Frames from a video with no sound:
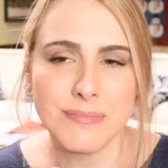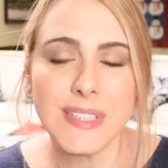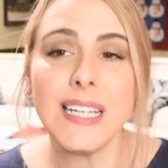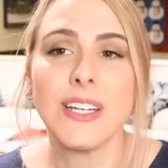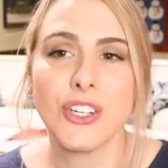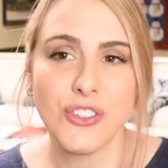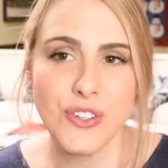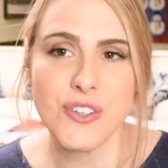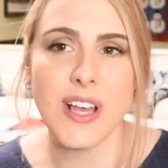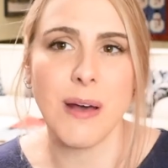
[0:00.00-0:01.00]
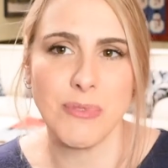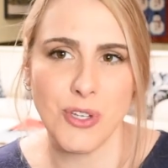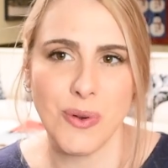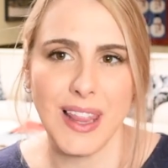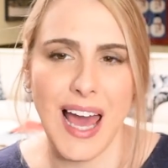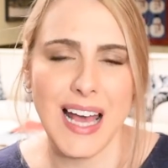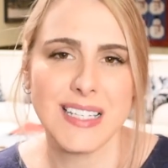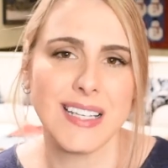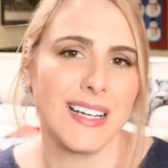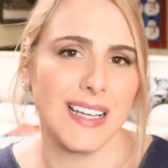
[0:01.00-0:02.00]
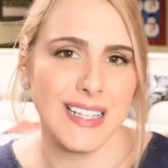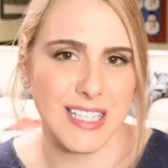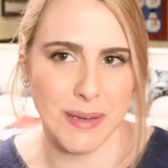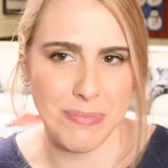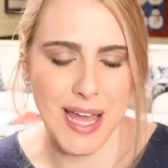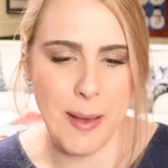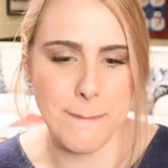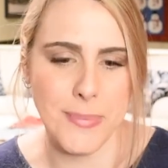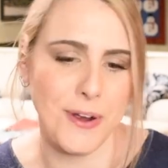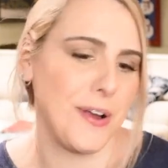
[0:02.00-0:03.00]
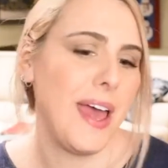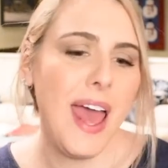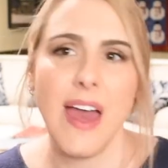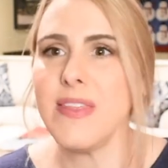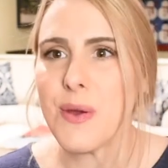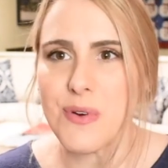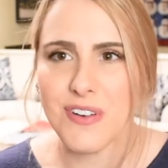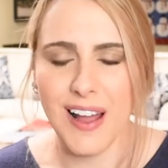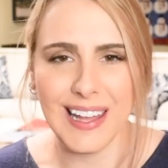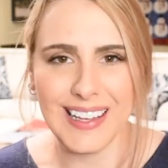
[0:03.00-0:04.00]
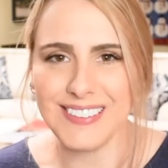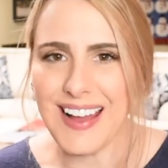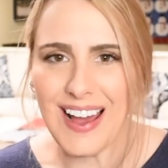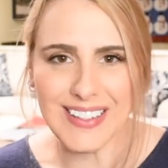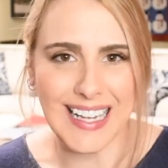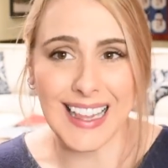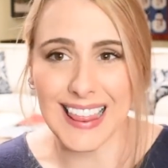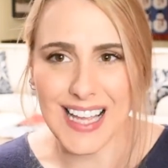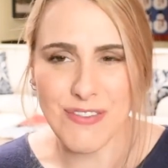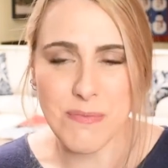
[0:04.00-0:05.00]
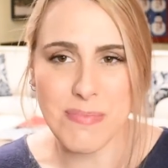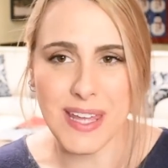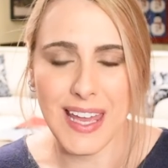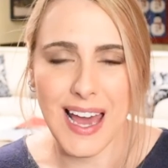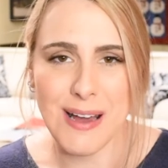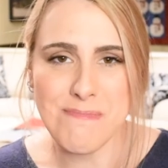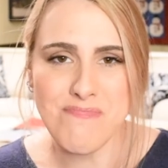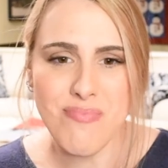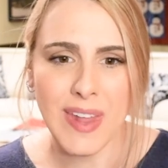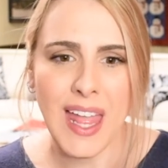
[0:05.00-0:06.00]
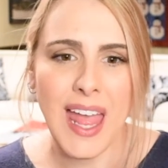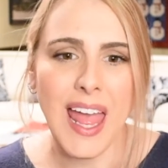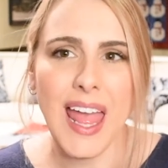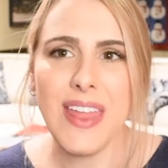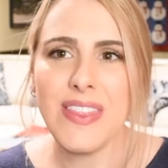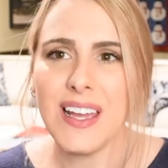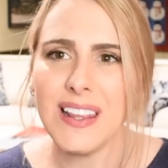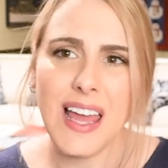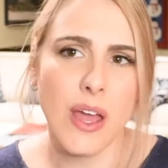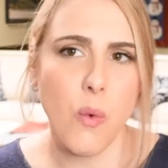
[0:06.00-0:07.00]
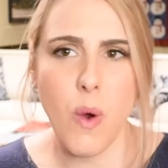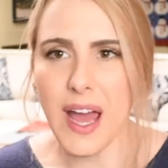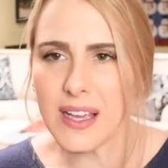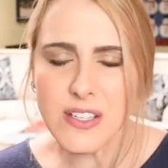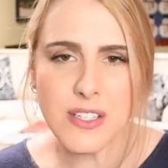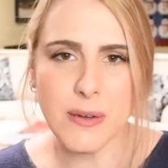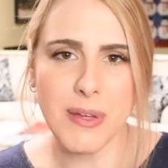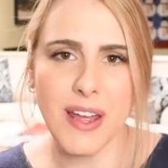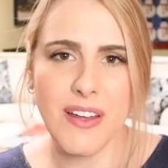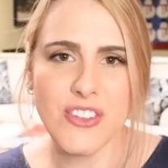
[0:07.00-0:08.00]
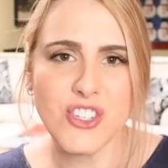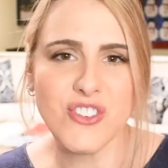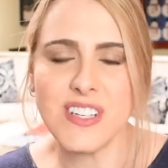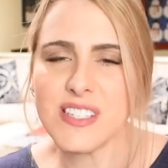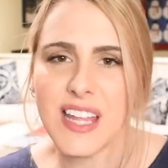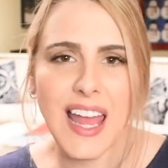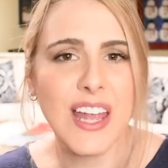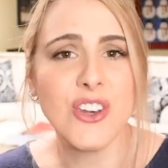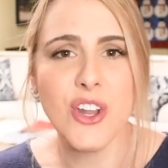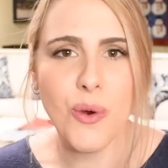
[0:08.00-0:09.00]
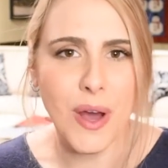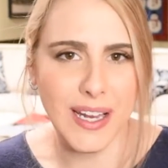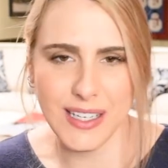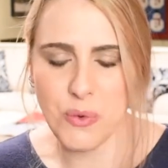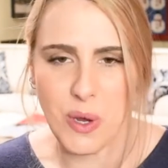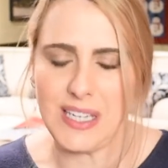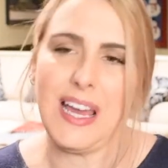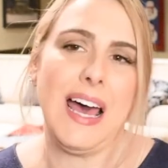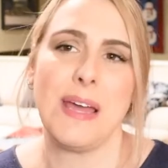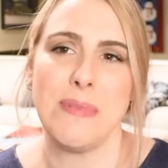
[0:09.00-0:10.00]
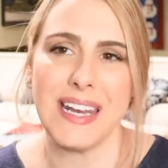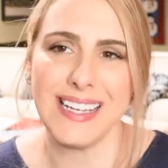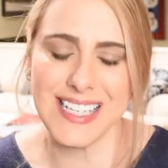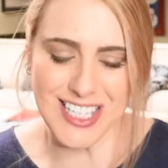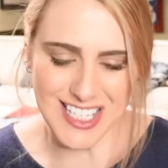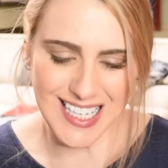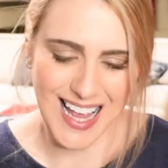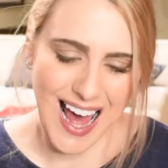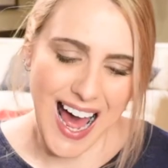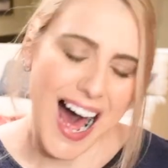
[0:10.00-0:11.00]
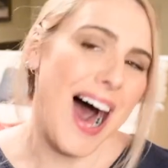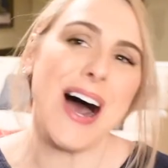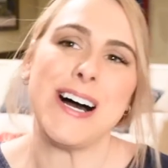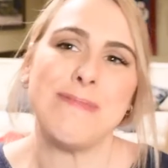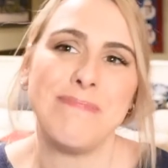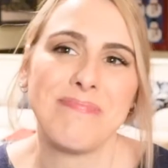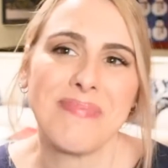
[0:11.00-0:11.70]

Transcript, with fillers: they did a cruise up to Alaska in September, and they were walking around at 11 p.m. and they're like, why is nobody on the streets? They had no idea what time it is. I